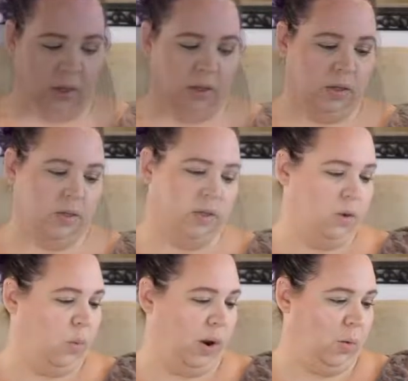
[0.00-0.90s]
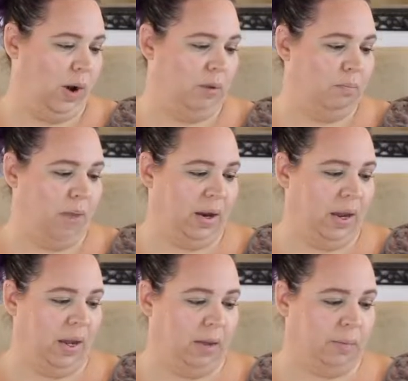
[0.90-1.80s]
is Wet n Wild
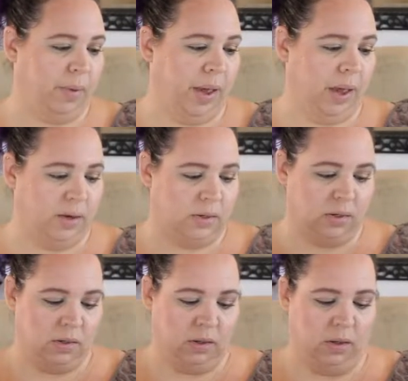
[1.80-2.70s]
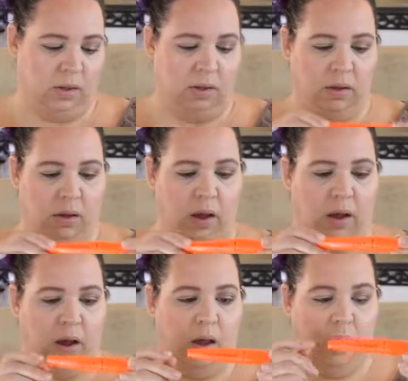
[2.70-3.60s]
Mega Impact,
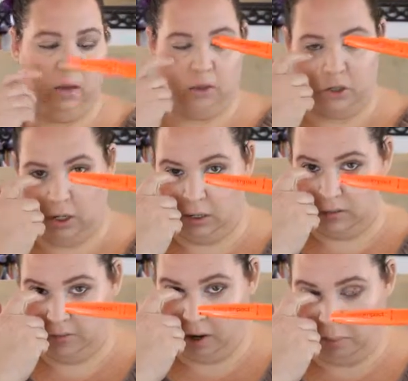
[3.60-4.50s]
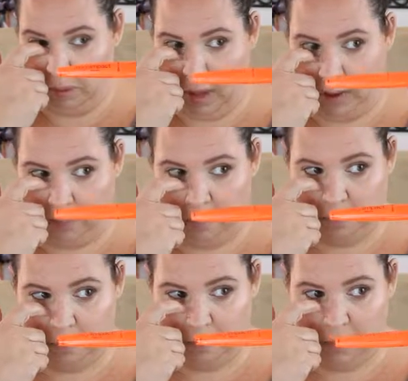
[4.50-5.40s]
and the shade is Very Black.
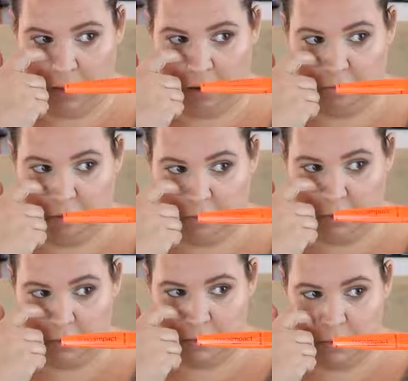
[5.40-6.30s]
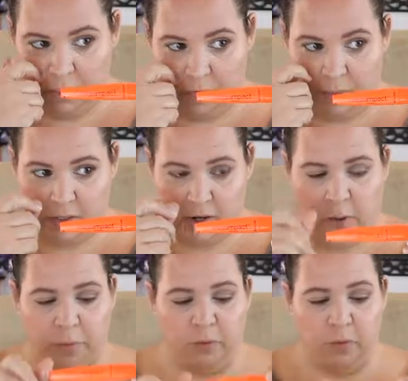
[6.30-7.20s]
I've never used this
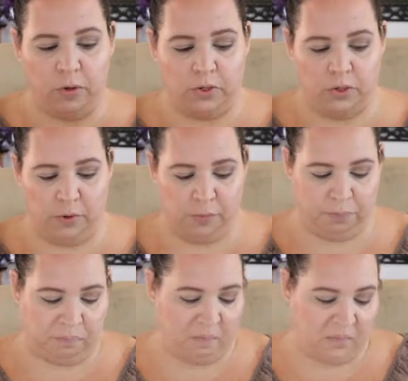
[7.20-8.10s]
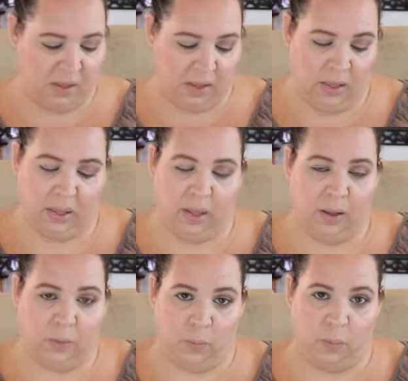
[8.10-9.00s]
mascara before, so
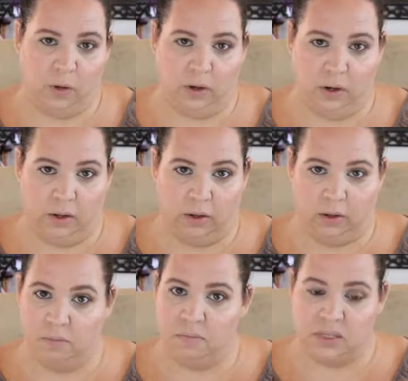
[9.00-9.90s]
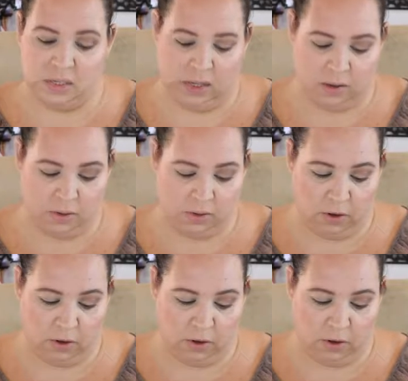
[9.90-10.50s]
we're gonna see how this